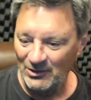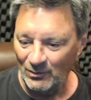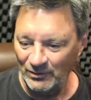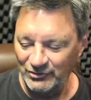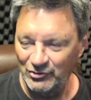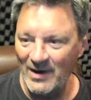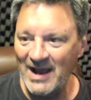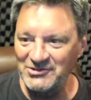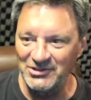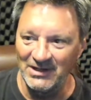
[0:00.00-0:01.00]
Well,
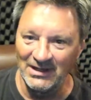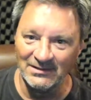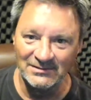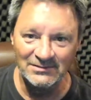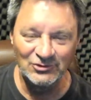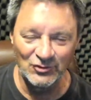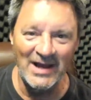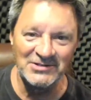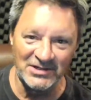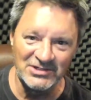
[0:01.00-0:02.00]
tragedy,
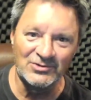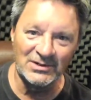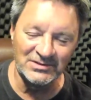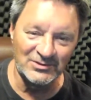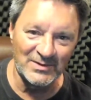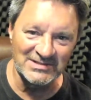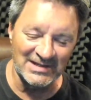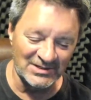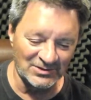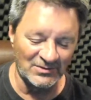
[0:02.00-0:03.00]
tragedy struck the DeWeese
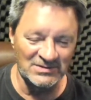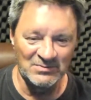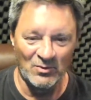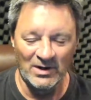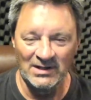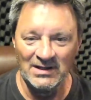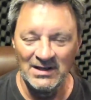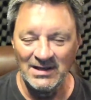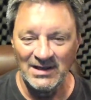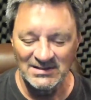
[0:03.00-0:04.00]
household this morning
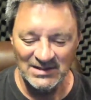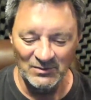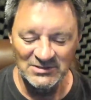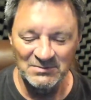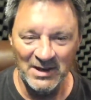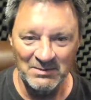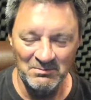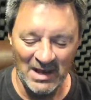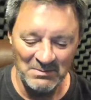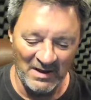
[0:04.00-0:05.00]
as I went to make,
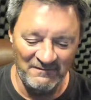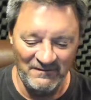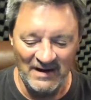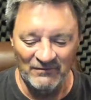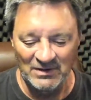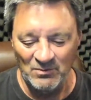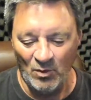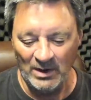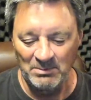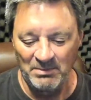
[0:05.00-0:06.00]
make my favorite
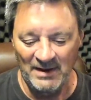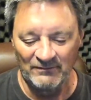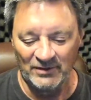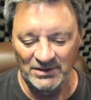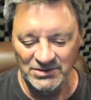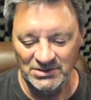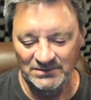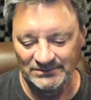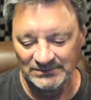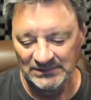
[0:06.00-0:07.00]
morning beverage,
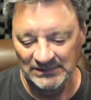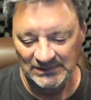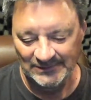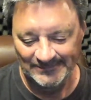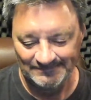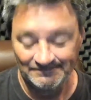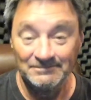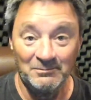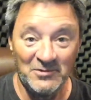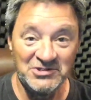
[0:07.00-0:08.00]

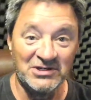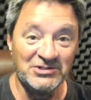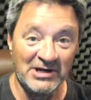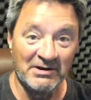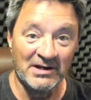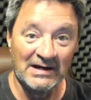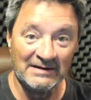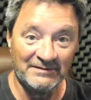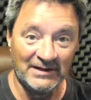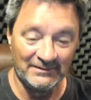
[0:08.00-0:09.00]
Michigan cherry
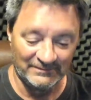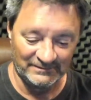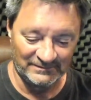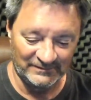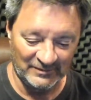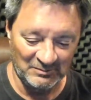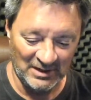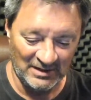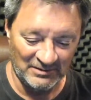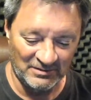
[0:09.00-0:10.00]
coffee from
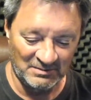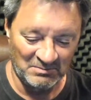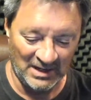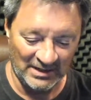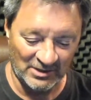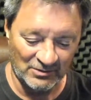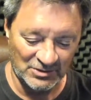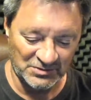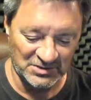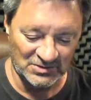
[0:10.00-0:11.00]
none other than Meijer
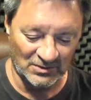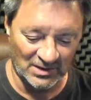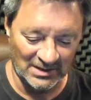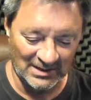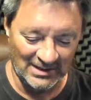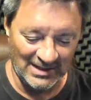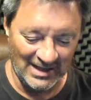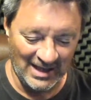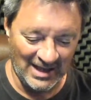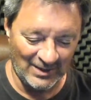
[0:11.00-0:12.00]
grocery store.
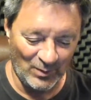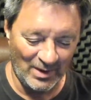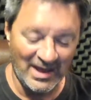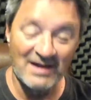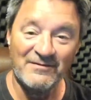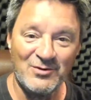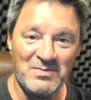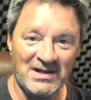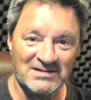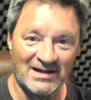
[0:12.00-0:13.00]
And we only had a few
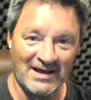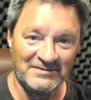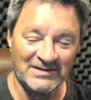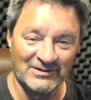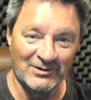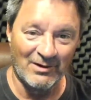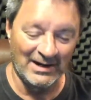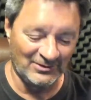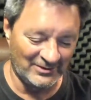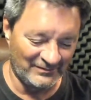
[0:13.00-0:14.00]
beans left in the
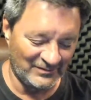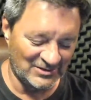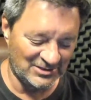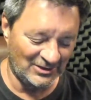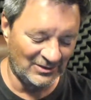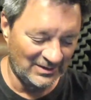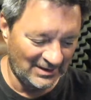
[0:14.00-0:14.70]
grinder. So